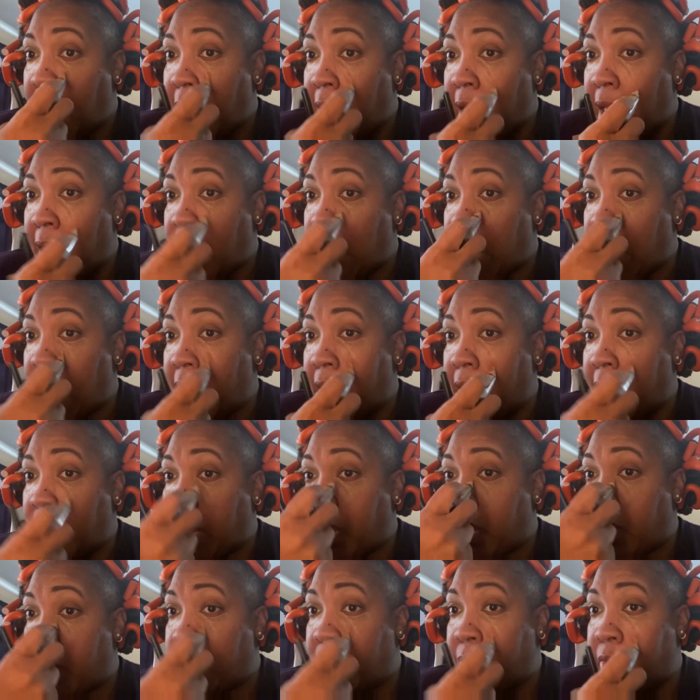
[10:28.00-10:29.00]
and
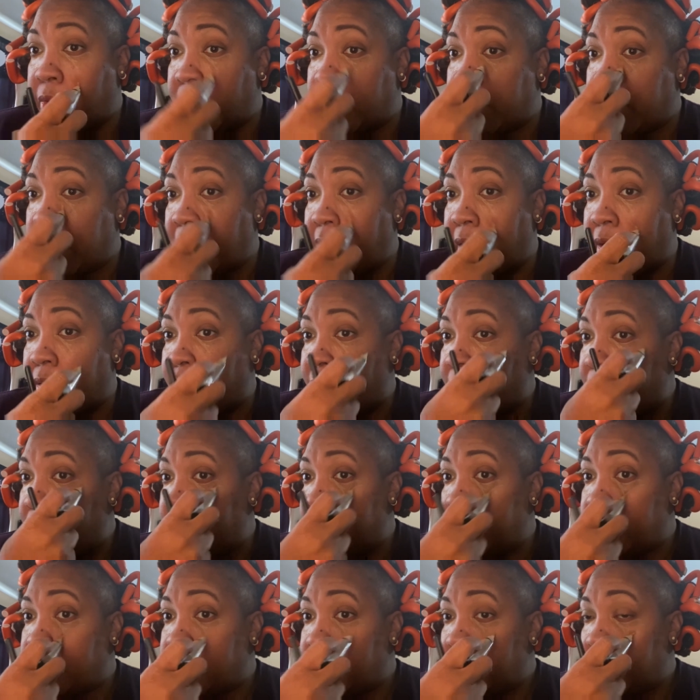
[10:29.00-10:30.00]
come on down.
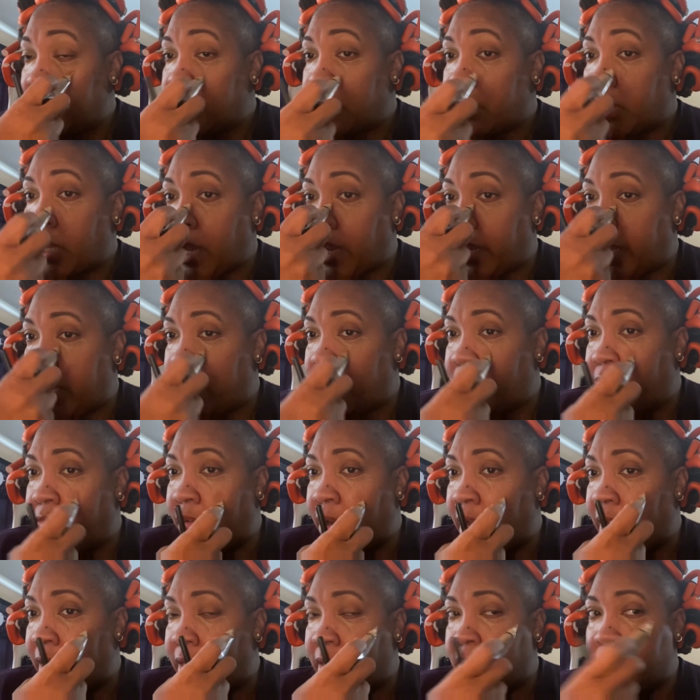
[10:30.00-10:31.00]
I get
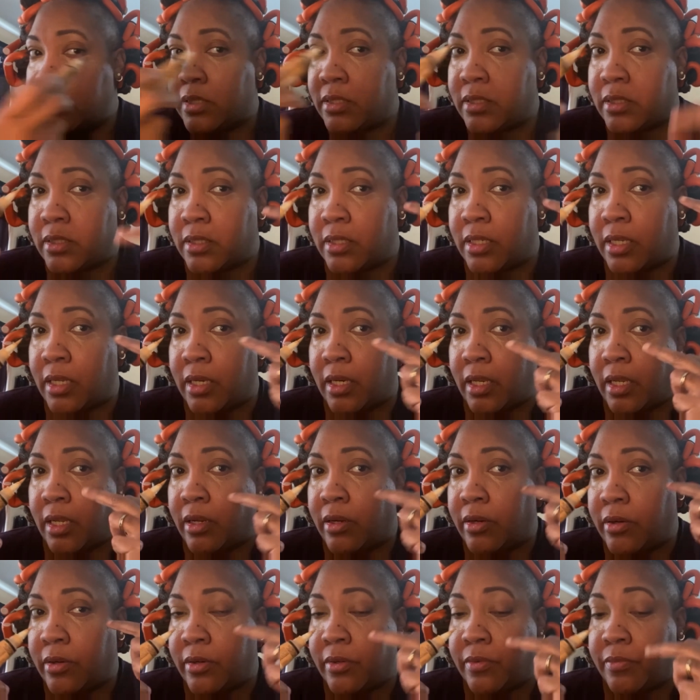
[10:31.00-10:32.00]
redness in
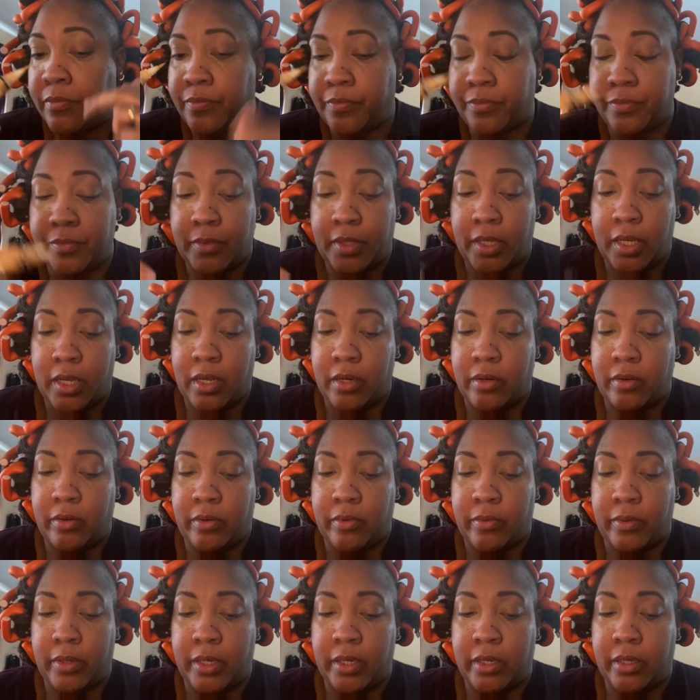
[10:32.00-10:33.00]
here. I don't know
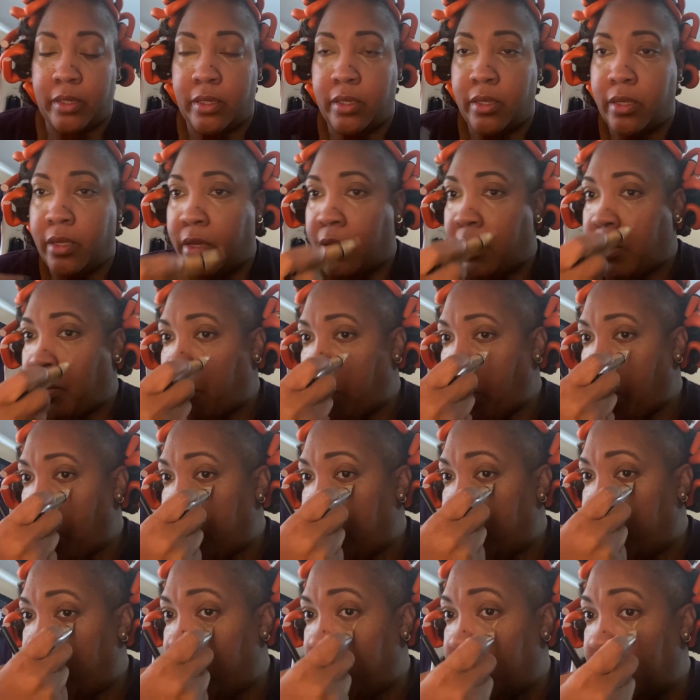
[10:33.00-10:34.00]
why. Probably
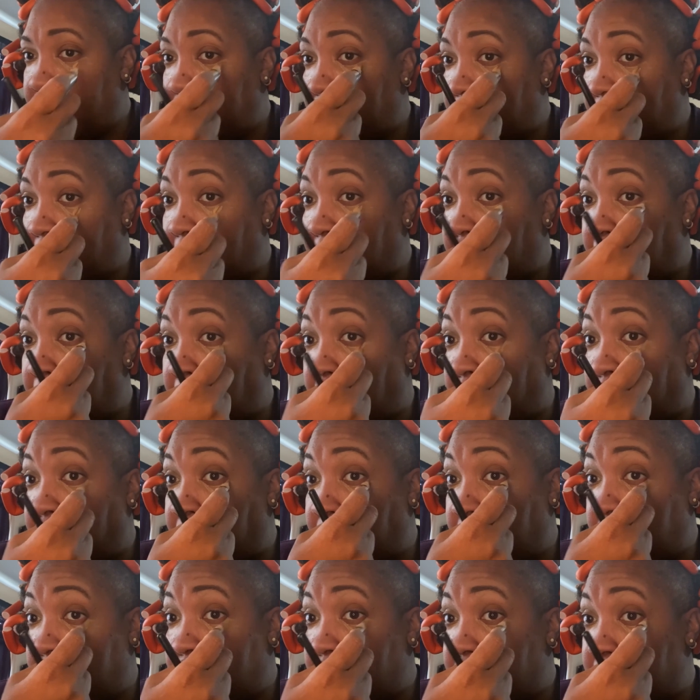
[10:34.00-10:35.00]
from me touching my
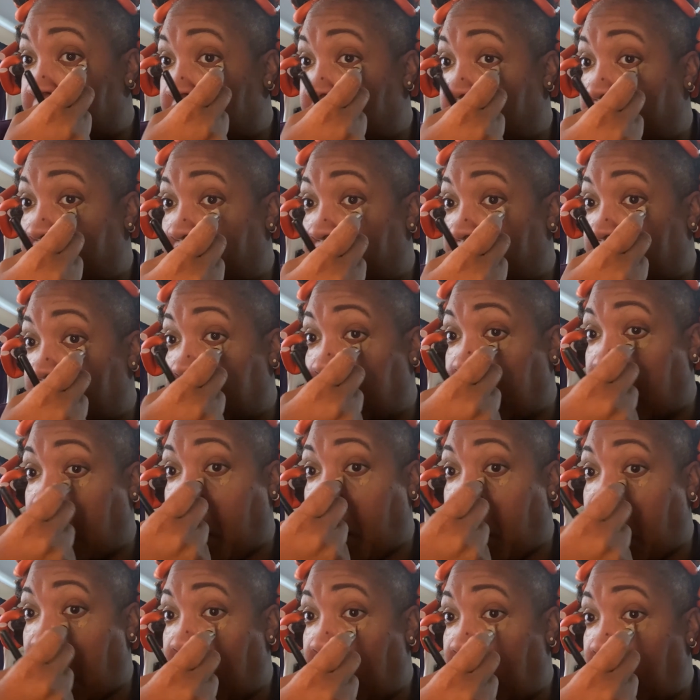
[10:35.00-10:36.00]
face and stuff like that.
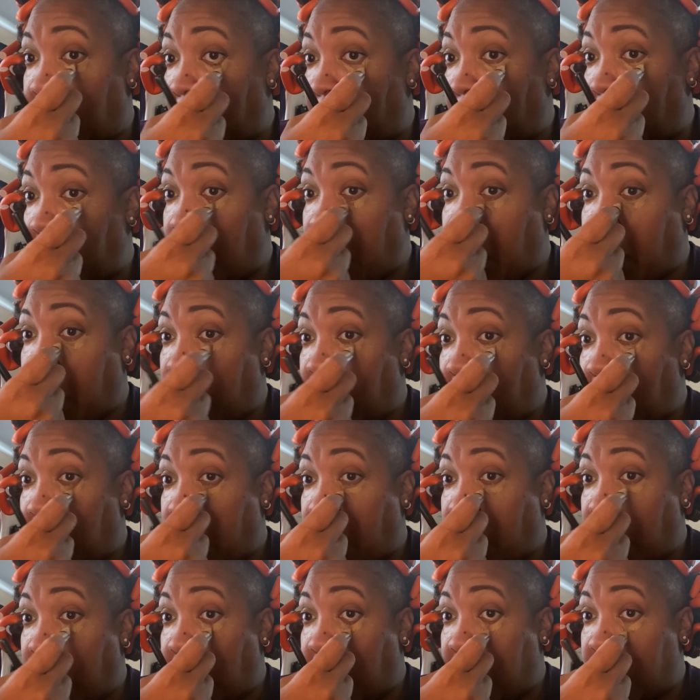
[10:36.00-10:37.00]

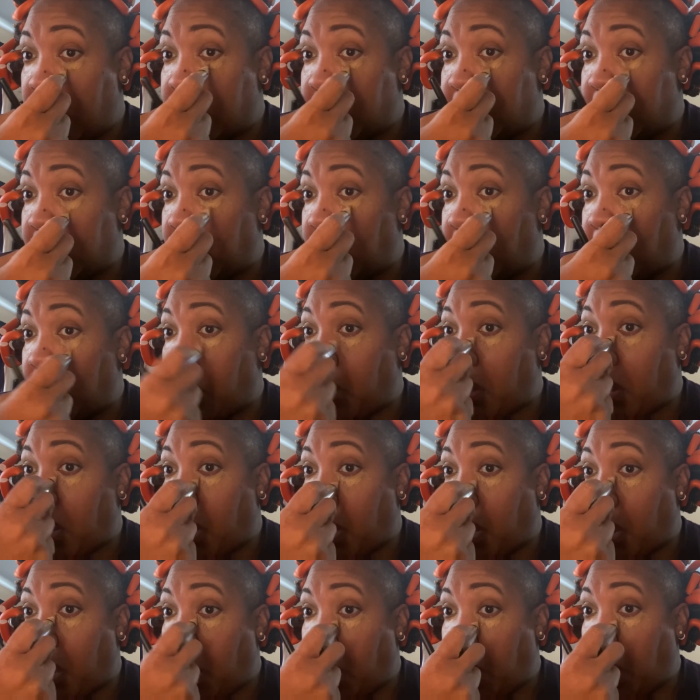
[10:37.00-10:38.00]
So
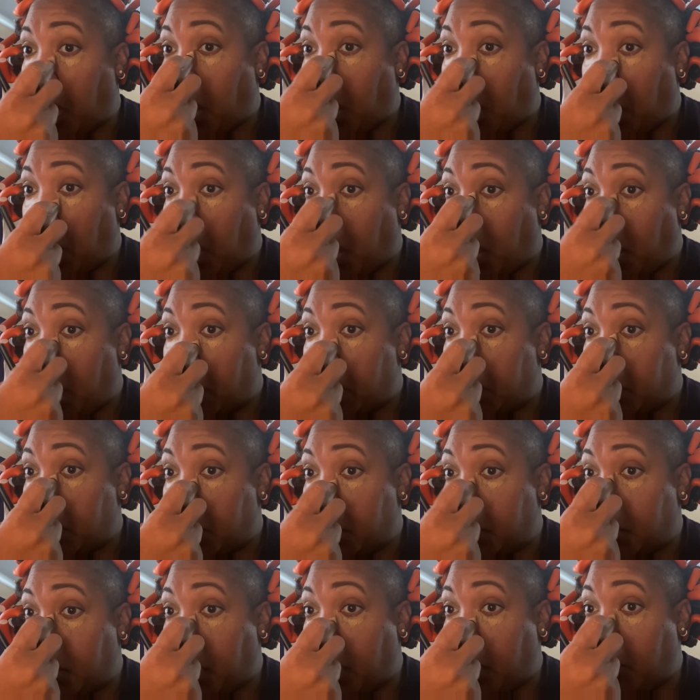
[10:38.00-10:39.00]

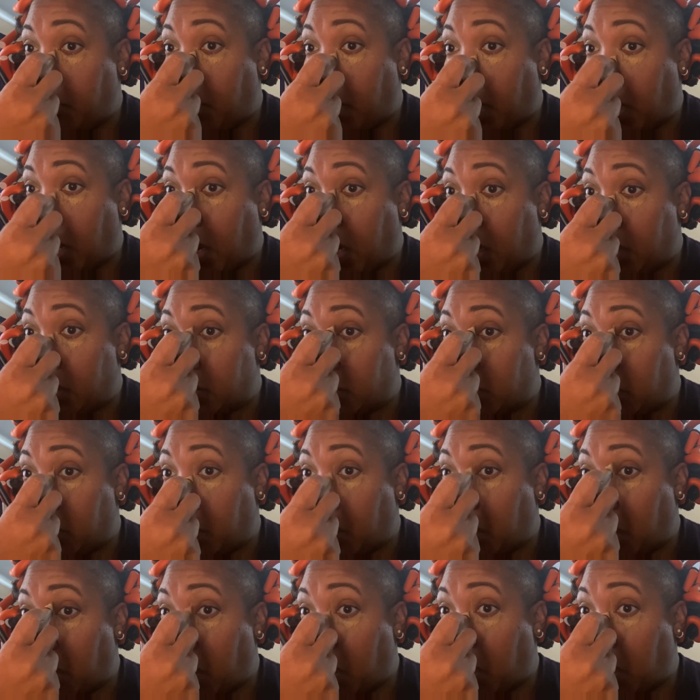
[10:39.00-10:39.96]
today my eyes are